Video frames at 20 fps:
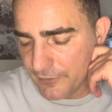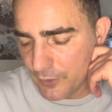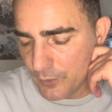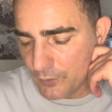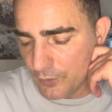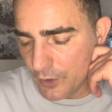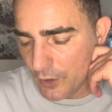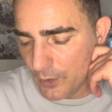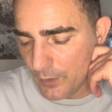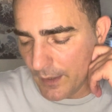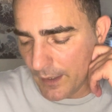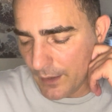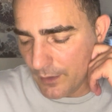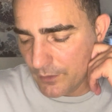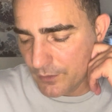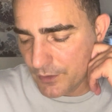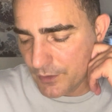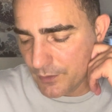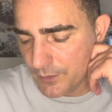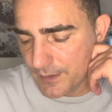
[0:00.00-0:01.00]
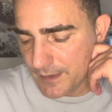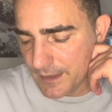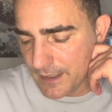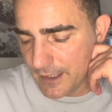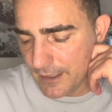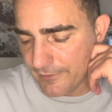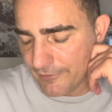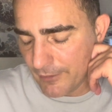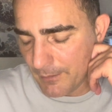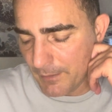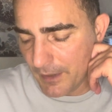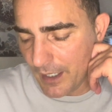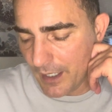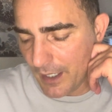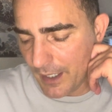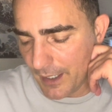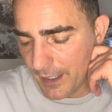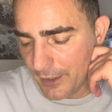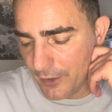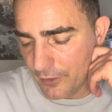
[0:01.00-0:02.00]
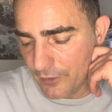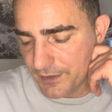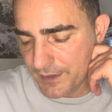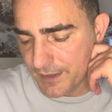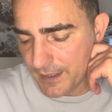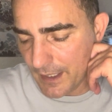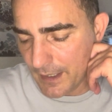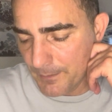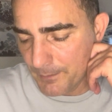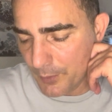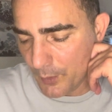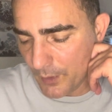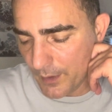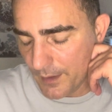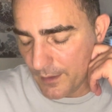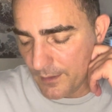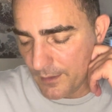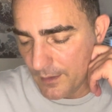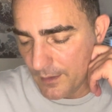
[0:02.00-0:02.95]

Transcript: You know how to see it from a higher standpoint,